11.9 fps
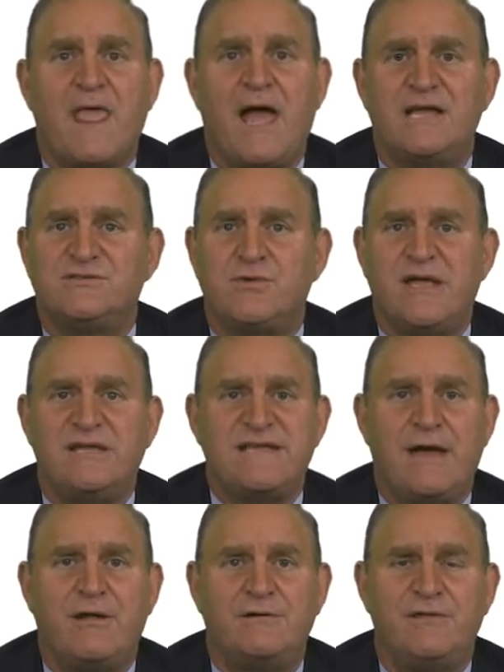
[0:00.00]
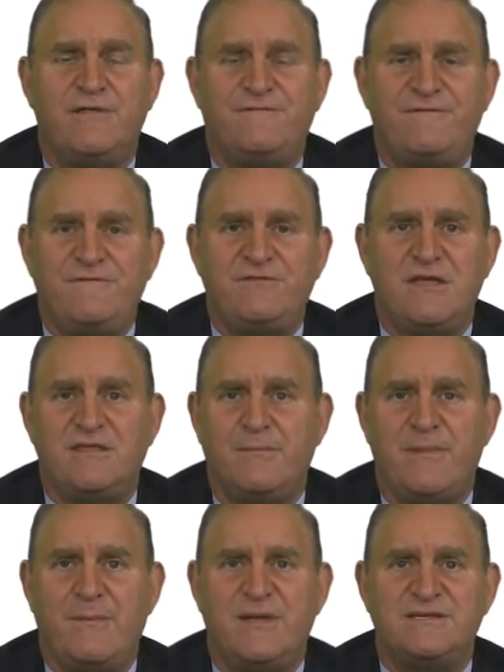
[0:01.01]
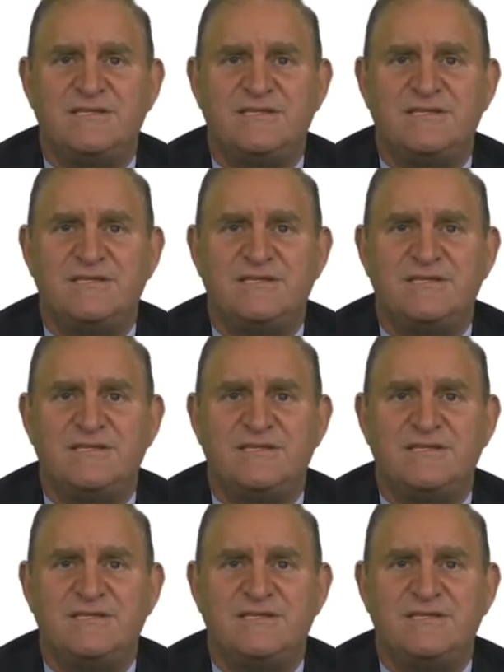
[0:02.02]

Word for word: uh, strike it down under the 15th Amendment,